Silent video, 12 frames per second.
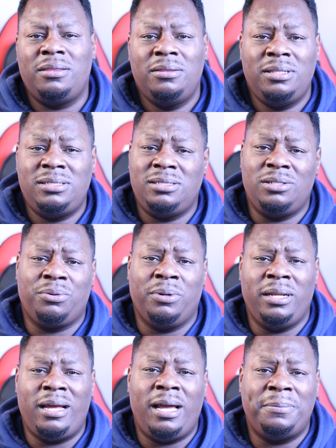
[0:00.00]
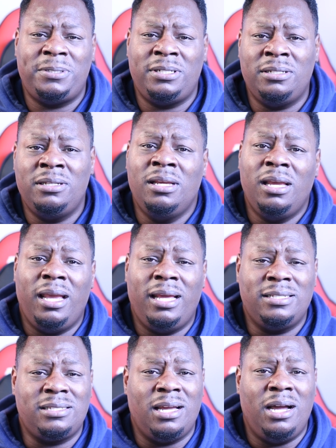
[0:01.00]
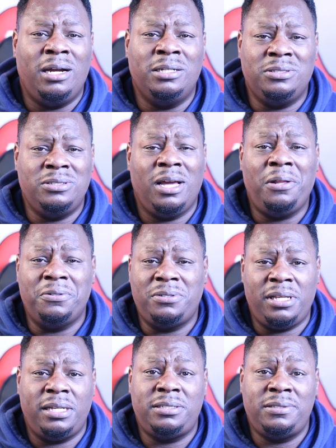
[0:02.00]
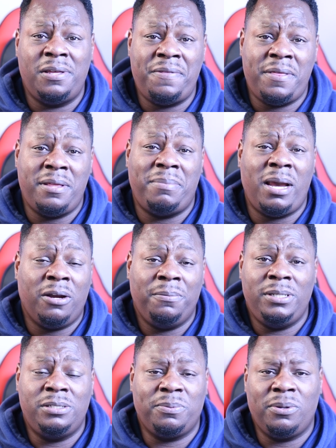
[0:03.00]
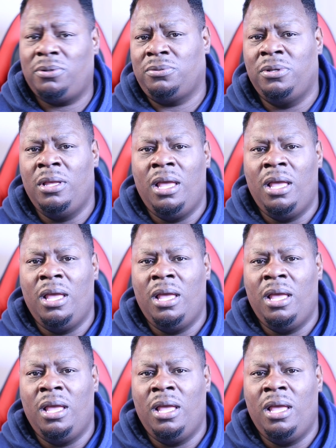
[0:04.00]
this is a great option, and it's $100 less than the Powerbeats Pro.